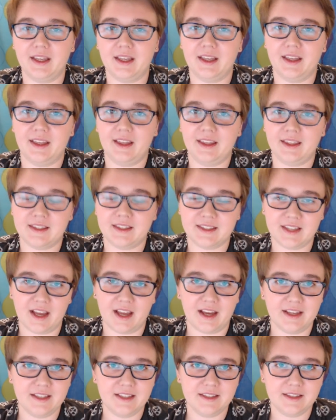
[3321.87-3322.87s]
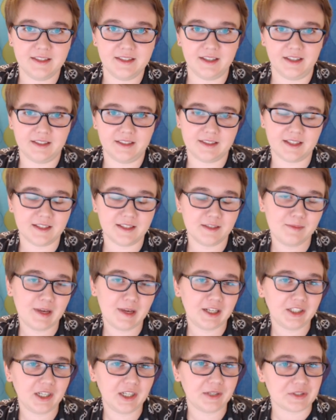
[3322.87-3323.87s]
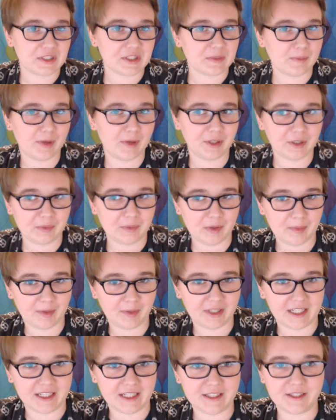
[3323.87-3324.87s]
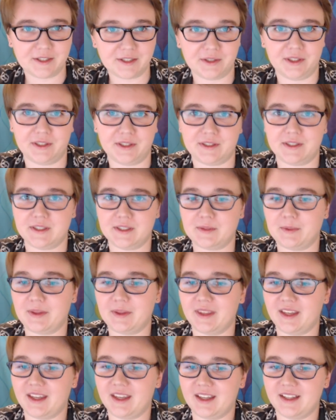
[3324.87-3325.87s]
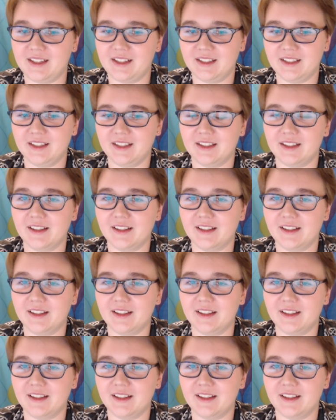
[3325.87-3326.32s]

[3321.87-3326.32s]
in size. It doesn't matter how small your robot is, as long as it's within